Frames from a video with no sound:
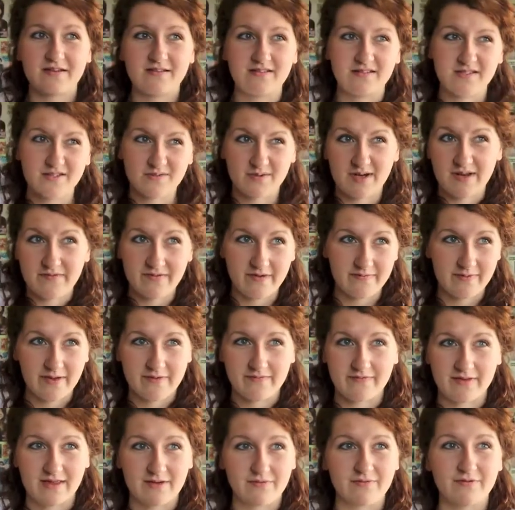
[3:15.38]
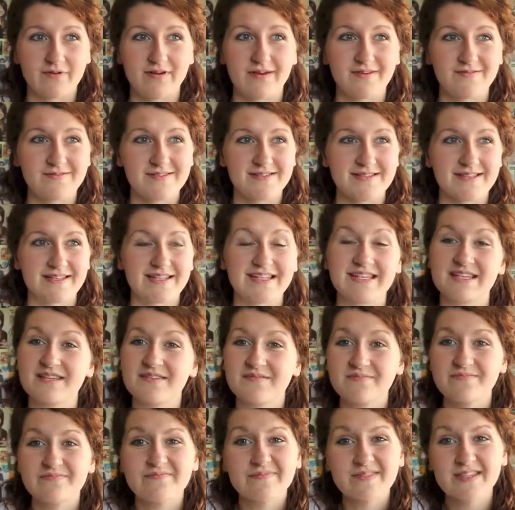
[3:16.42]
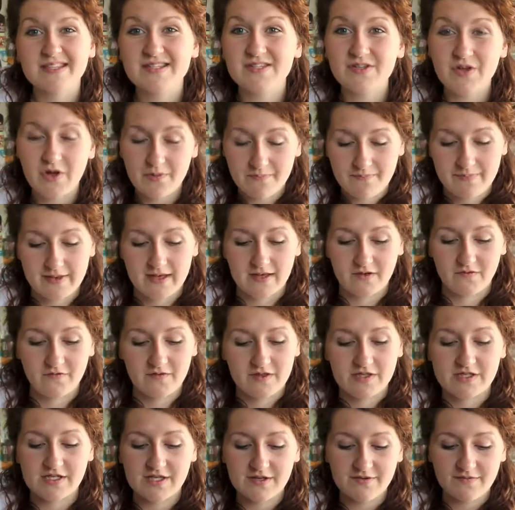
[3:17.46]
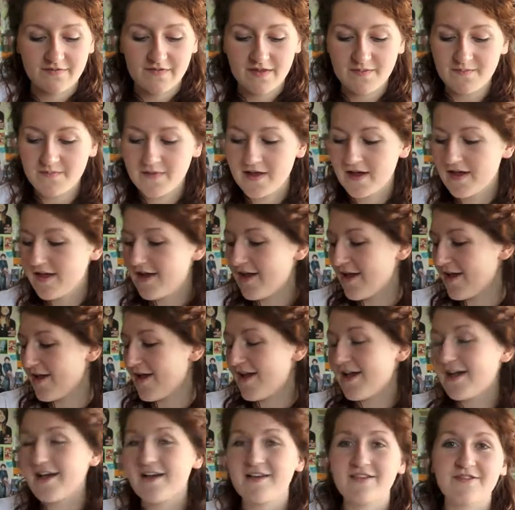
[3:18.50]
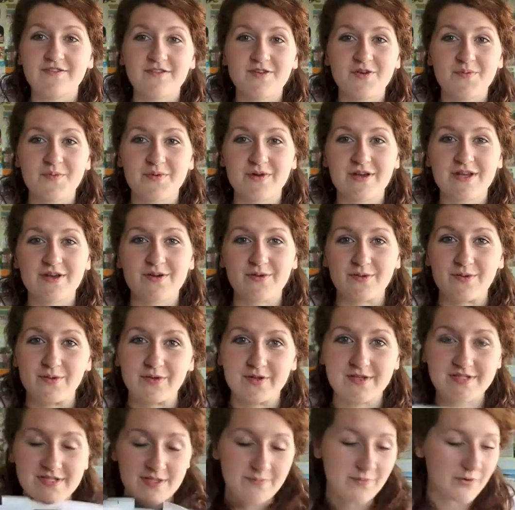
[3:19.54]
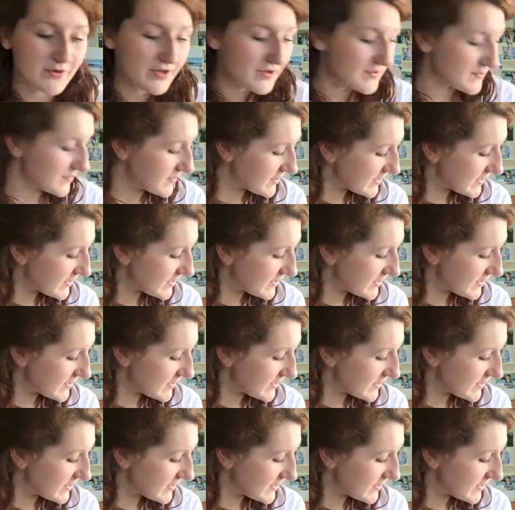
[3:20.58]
and £25 for that one, I was like, that's not bad for the two of them. I thought they were pretty cool, so I bought those